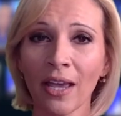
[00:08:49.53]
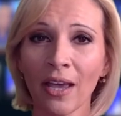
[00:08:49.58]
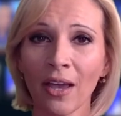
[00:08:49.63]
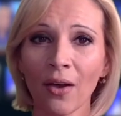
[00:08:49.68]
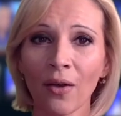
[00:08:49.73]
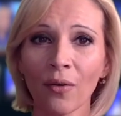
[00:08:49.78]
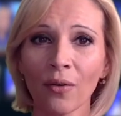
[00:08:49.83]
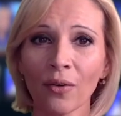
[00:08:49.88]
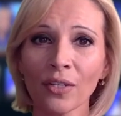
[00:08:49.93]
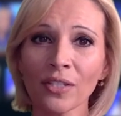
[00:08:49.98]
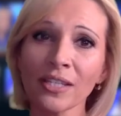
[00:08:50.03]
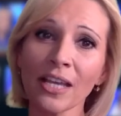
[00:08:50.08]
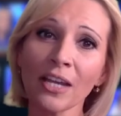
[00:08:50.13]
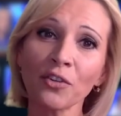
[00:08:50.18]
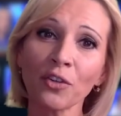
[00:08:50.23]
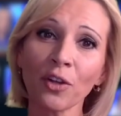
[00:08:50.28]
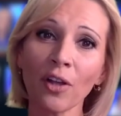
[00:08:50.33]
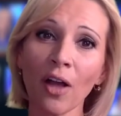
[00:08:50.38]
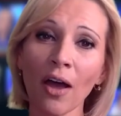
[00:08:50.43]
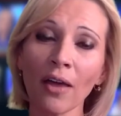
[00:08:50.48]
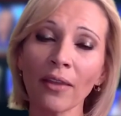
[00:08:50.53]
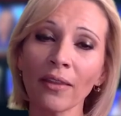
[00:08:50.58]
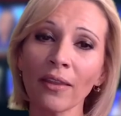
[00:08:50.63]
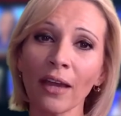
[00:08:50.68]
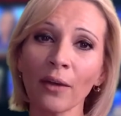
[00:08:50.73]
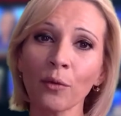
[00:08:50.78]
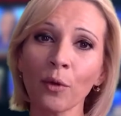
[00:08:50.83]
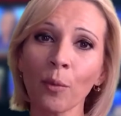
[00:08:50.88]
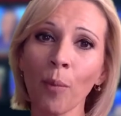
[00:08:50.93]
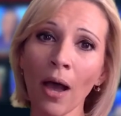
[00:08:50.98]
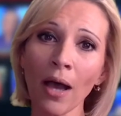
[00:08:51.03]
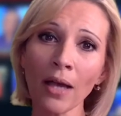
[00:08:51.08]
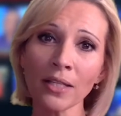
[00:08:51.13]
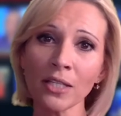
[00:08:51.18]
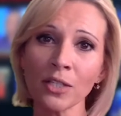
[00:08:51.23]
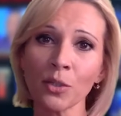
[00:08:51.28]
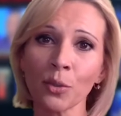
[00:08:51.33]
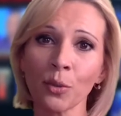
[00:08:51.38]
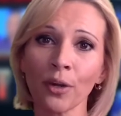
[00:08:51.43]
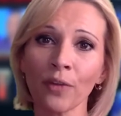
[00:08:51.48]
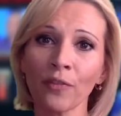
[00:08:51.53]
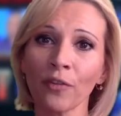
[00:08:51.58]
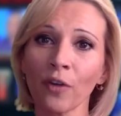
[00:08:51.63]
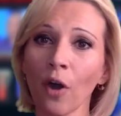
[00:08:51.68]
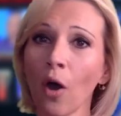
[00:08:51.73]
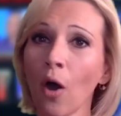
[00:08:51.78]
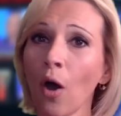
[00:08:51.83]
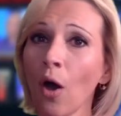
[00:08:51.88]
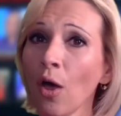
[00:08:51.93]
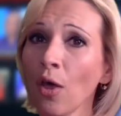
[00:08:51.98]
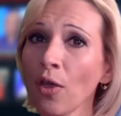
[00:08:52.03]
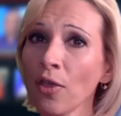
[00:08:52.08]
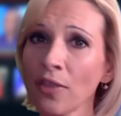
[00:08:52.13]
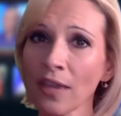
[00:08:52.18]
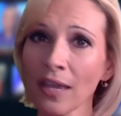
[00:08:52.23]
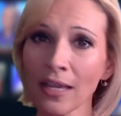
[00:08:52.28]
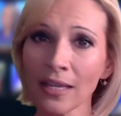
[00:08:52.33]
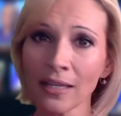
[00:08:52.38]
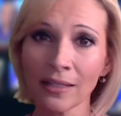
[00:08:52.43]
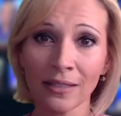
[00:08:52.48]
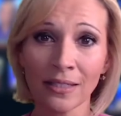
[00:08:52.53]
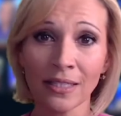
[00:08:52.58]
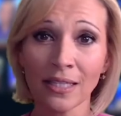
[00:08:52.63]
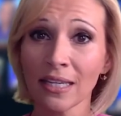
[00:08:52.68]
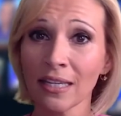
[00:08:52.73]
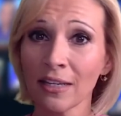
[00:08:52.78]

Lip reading: Well, a central online repository for all things